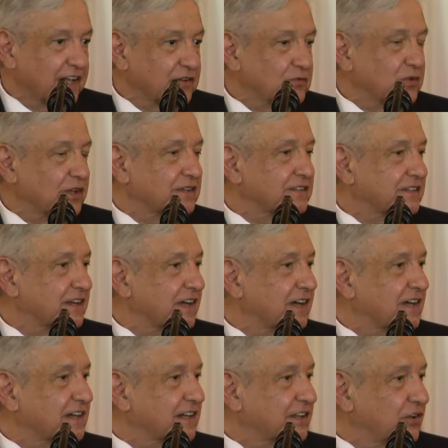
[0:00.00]

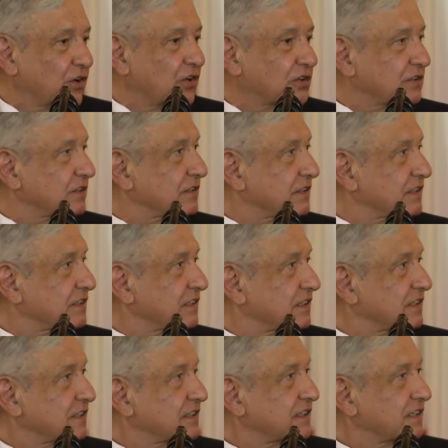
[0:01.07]
produced in our
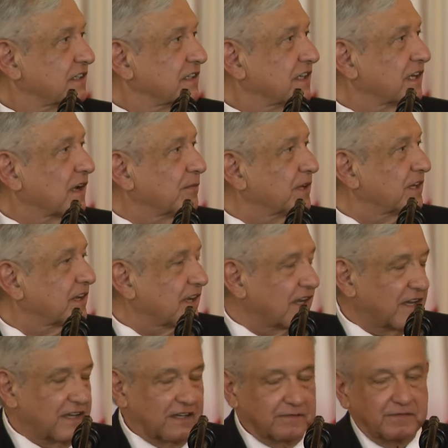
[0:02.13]
region,
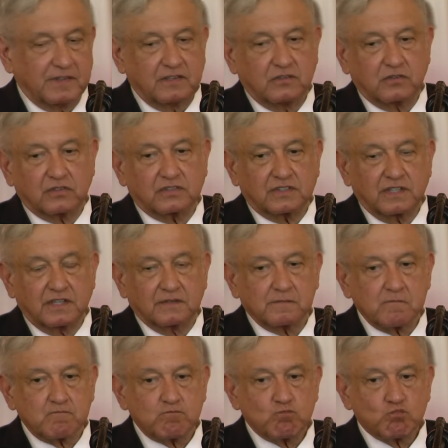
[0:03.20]
in North
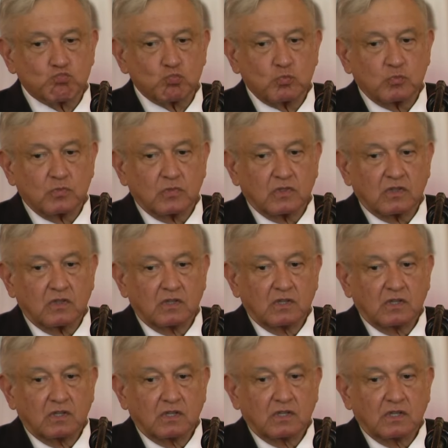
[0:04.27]
America,
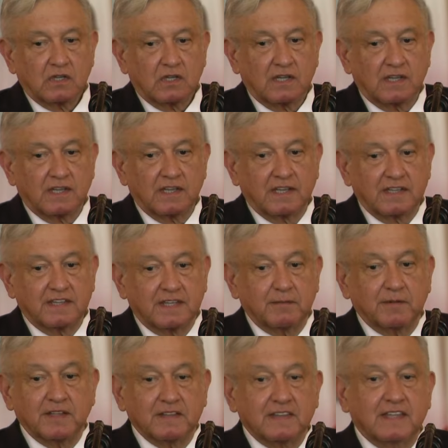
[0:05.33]
eh,
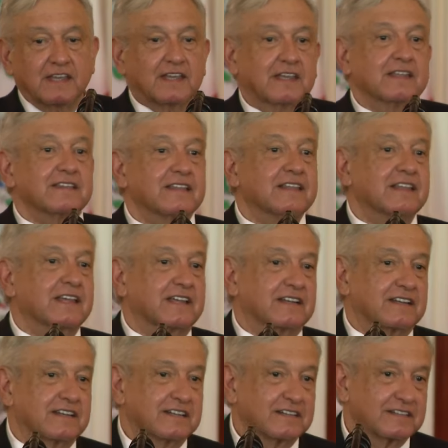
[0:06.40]
should
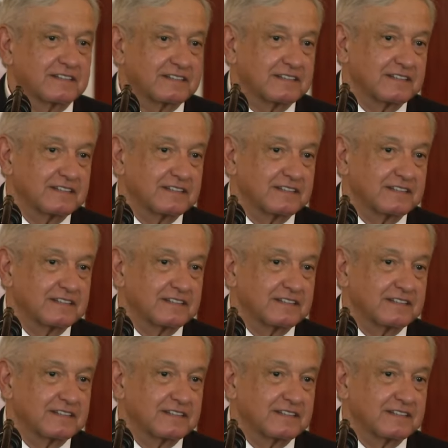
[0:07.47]
uh,